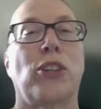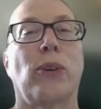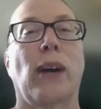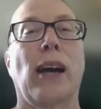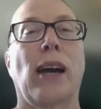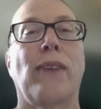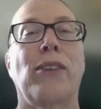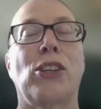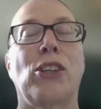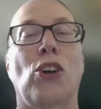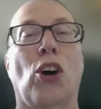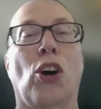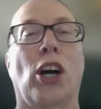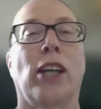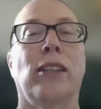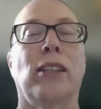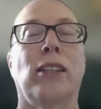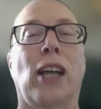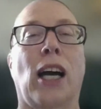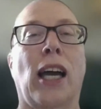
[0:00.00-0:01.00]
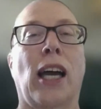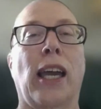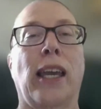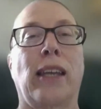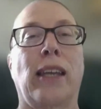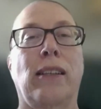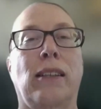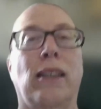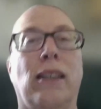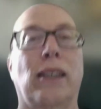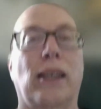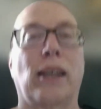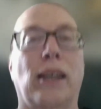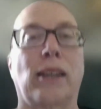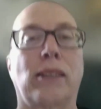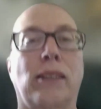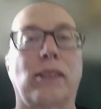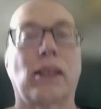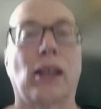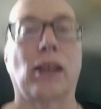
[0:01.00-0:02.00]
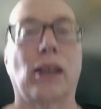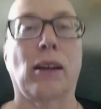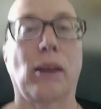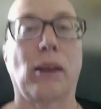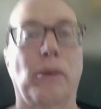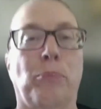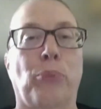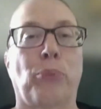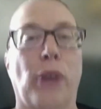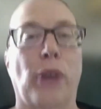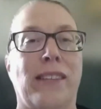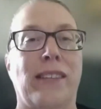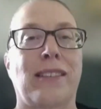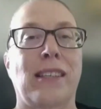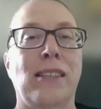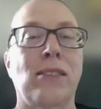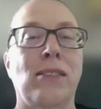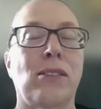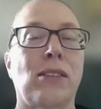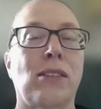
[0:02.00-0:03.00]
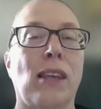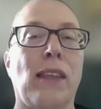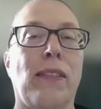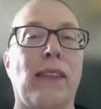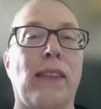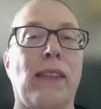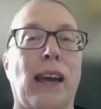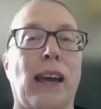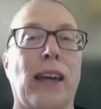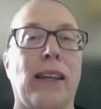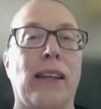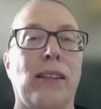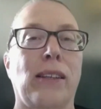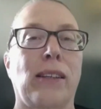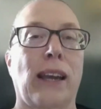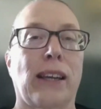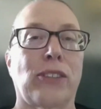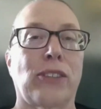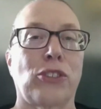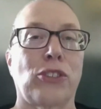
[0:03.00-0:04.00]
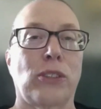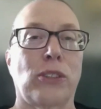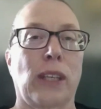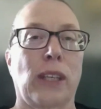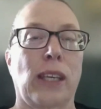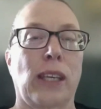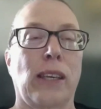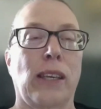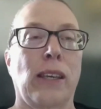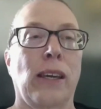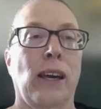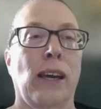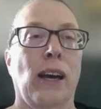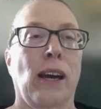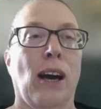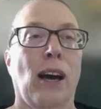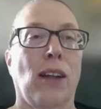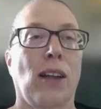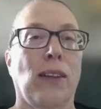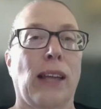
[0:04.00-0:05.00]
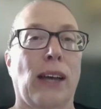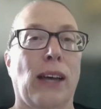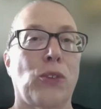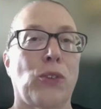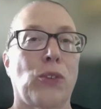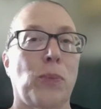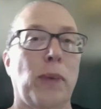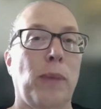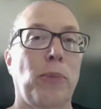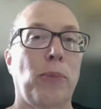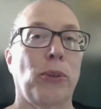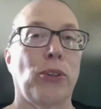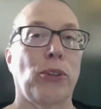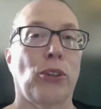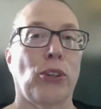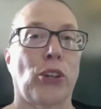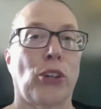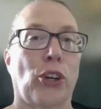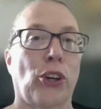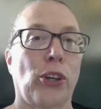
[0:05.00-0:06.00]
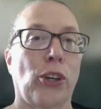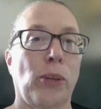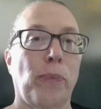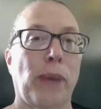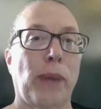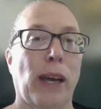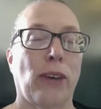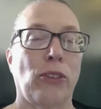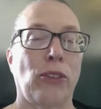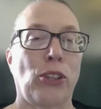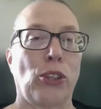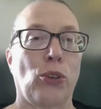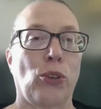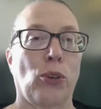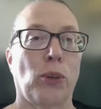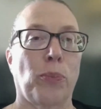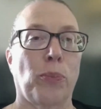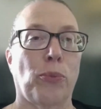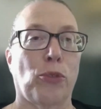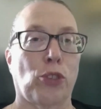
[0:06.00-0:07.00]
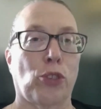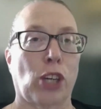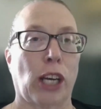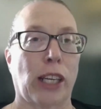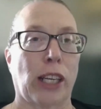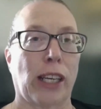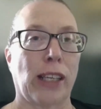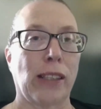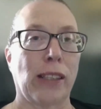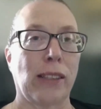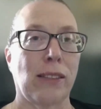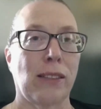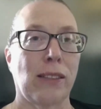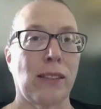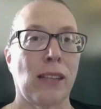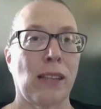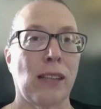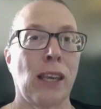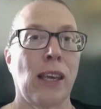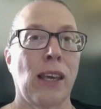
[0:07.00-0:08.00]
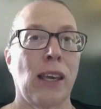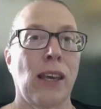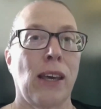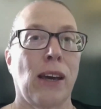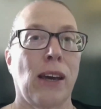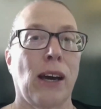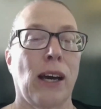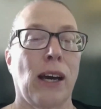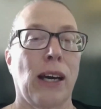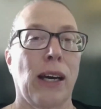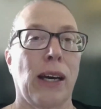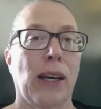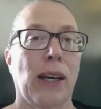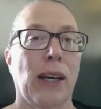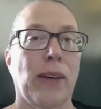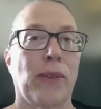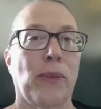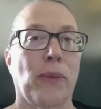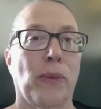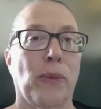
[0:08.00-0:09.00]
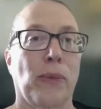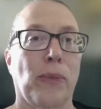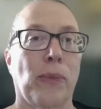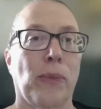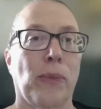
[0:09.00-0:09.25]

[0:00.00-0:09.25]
Do you have an online a presence that actually allows people to learn about your products? Uh,